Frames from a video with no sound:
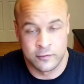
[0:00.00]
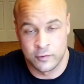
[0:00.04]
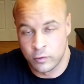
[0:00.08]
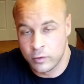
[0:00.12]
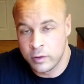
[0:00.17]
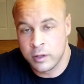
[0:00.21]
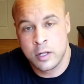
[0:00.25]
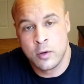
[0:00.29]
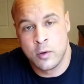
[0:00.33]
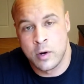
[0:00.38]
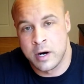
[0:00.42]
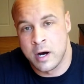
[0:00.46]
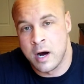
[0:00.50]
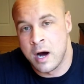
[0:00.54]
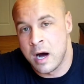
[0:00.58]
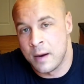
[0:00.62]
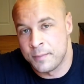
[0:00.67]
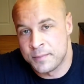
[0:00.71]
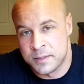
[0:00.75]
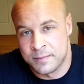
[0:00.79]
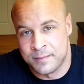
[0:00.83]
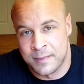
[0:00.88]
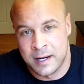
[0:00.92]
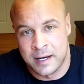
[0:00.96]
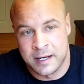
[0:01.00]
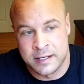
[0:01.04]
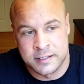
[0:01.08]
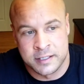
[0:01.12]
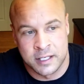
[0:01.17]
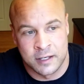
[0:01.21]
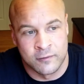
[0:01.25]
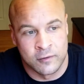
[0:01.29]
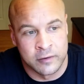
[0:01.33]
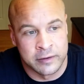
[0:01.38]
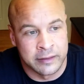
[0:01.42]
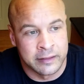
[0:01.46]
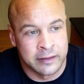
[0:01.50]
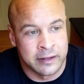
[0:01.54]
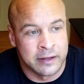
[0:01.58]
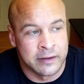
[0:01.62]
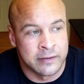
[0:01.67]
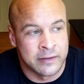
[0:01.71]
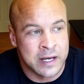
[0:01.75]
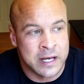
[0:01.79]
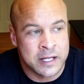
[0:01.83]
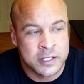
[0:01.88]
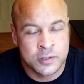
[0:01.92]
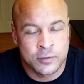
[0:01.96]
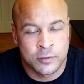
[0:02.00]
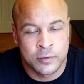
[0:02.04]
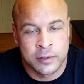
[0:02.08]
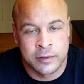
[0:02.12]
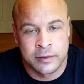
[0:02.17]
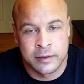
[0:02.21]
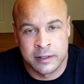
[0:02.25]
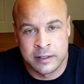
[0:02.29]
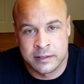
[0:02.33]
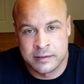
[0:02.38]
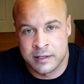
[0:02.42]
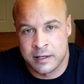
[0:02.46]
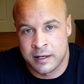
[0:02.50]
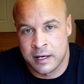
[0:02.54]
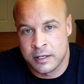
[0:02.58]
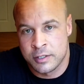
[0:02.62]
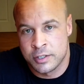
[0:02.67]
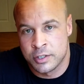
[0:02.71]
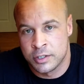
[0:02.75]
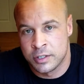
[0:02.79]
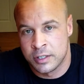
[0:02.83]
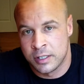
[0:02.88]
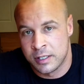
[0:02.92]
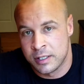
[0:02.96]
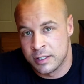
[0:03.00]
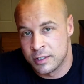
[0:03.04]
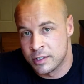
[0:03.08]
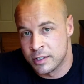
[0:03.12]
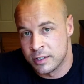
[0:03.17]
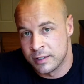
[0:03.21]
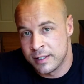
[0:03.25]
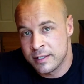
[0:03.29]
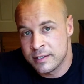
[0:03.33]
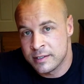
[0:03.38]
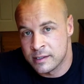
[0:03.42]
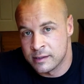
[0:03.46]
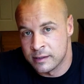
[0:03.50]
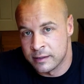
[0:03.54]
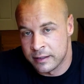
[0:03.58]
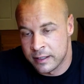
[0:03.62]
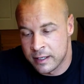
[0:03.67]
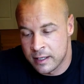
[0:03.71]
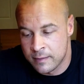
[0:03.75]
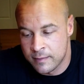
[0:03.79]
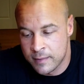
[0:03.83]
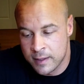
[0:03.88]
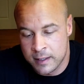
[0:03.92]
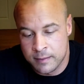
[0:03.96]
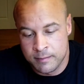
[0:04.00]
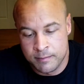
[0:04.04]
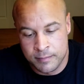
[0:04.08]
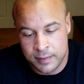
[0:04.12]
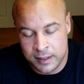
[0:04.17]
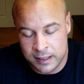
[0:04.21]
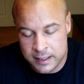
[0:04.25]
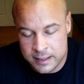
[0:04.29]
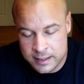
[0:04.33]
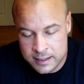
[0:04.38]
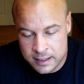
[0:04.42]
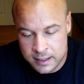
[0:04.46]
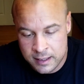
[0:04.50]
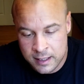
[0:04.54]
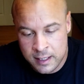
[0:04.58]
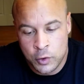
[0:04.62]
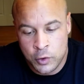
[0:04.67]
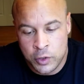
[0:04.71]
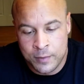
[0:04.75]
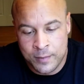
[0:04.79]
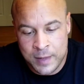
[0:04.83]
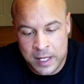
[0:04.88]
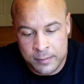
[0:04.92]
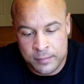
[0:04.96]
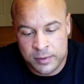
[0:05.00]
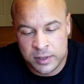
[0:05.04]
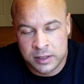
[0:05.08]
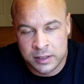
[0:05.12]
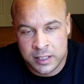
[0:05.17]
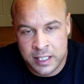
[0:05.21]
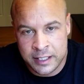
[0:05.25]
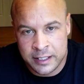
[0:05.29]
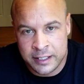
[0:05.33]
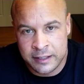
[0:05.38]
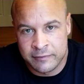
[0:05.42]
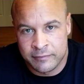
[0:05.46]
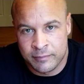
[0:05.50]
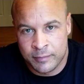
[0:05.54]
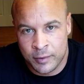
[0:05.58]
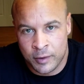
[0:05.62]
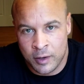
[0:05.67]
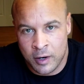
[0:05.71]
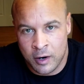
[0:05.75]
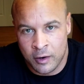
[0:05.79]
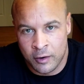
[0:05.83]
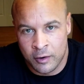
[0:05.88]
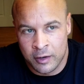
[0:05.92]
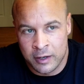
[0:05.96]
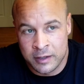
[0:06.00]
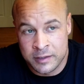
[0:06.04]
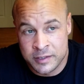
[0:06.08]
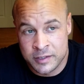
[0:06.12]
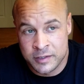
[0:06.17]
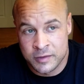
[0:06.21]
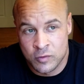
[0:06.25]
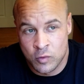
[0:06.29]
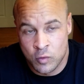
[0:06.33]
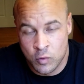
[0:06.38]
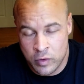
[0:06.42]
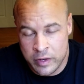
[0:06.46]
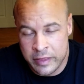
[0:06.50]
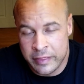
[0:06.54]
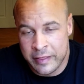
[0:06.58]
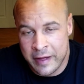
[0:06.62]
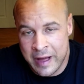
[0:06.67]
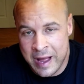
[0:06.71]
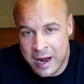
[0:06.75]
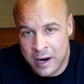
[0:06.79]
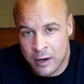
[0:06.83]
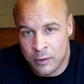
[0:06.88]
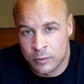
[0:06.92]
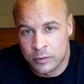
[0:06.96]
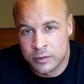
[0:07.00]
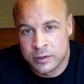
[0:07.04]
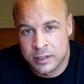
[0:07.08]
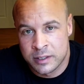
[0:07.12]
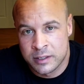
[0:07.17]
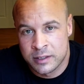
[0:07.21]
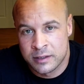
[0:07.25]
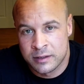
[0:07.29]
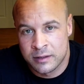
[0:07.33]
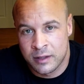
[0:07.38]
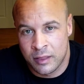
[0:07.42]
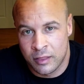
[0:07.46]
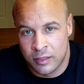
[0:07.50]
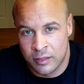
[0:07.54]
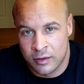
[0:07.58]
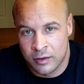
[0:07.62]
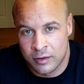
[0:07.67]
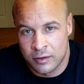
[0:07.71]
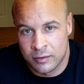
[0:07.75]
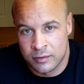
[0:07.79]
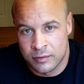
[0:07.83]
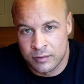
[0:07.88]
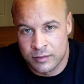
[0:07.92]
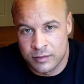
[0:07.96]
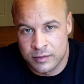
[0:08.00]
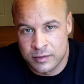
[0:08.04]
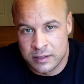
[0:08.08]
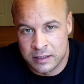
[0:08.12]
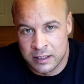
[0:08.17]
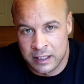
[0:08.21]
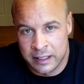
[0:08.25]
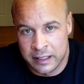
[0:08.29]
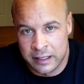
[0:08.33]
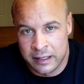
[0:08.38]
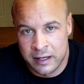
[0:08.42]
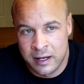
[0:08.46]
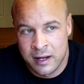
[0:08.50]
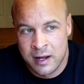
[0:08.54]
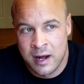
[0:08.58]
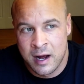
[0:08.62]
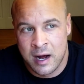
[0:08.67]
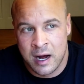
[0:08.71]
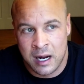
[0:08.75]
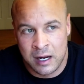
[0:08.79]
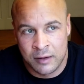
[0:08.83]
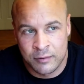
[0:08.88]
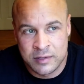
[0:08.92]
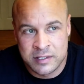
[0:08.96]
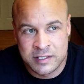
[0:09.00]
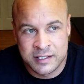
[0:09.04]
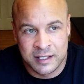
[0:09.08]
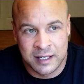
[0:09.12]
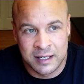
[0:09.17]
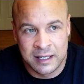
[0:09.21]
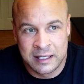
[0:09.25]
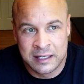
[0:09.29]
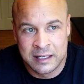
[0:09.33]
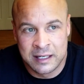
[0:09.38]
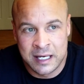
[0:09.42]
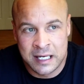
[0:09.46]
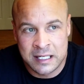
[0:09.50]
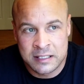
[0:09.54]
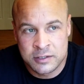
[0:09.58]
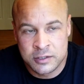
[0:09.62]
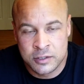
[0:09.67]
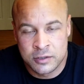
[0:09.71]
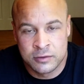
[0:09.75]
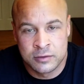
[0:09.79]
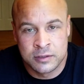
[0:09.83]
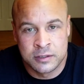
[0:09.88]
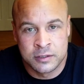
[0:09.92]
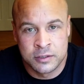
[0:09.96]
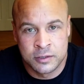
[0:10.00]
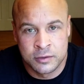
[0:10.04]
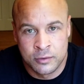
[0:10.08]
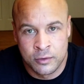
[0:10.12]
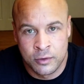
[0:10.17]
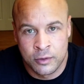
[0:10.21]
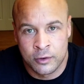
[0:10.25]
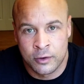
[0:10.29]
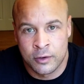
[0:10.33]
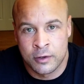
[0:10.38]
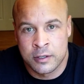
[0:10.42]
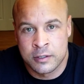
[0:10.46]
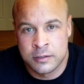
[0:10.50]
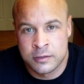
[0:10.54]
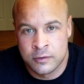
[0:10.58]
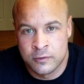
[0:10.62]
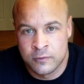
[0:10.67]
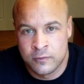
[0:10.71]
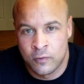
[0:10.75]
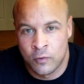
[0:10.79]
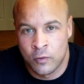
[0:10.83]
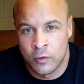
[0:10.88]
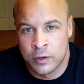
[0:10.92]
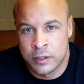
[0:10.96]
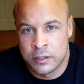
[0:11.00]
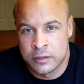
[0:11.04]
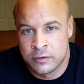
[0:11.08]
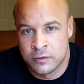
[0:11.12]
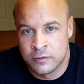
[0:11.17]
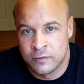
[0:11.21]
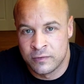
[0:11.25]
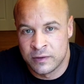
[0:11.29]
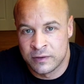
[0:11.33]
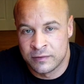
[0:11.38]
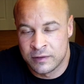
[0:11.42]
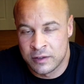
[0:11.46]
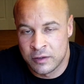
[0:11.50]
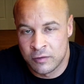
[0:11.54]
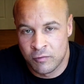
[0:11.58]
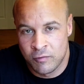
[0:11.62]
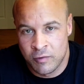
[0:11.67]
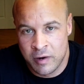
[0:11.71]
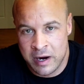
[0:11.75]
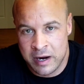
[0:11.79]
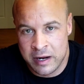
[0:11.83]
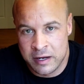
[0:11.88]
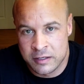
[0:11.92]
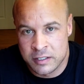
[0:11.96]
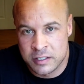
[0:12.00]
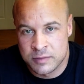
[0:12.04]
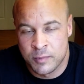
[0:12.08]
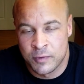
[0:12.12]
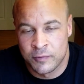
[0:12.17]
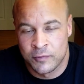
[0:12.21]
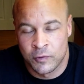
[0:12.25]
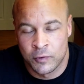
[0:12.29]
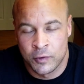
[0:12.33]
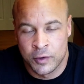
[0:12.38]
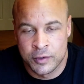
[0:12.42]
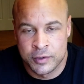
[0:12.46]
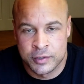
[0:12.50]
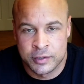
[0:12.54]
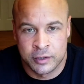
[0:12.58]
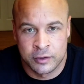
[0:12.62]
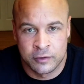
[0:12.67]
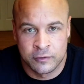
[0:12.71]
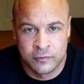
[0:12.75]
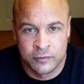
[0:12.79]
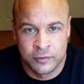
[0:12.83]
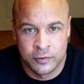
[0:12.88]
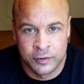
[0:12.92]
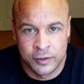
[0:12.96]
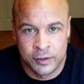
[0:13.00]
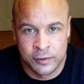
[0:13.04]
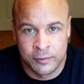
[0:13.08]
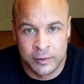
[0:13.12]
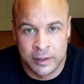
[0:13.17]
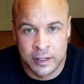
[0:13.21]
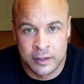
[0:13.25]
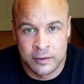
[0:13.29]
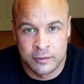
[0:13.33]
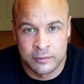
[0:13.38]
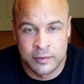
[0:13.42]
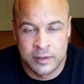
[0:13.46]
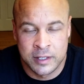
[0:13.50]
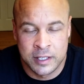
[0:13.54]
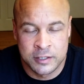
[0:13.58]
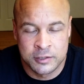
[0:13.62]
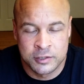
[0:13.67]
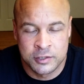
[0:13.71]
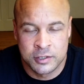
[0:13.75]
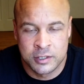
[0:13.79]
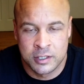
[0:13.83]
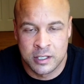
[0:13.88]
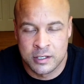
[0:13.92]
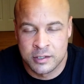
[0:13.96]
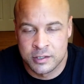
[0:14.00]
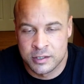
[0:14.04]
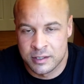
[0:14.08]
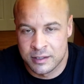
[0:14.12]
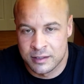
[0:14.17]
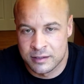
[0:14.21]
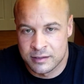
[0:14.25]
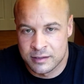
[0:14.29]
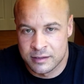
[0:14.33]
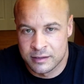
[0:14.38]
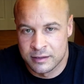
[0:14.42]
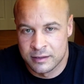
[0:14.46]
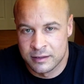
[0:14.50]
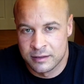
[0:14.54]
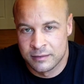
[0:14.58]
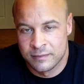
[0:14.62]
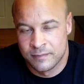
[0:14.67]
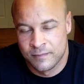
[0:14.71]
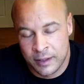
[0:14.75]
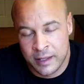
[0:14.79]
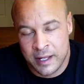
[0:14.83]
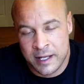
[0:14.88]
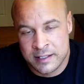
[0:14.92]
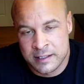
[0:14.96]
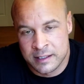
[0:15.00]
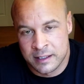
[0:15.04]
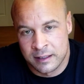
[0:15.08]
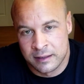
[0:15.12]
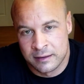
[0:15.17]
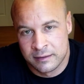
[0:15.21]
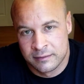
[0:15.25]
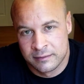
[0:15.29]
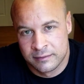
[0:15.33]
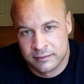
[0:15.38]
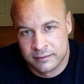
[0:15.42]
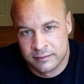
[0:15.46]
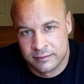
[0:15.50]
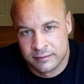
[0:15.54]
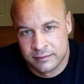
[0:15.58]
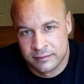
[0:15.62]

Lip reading: Now, if you really want to optimize everything, that's where things like HGH and insulin come in, but you can make plenty of progress without those. Like, I would say get to the 230, 240, 250 range before you start fooling around with HGH and insulin, but that's it.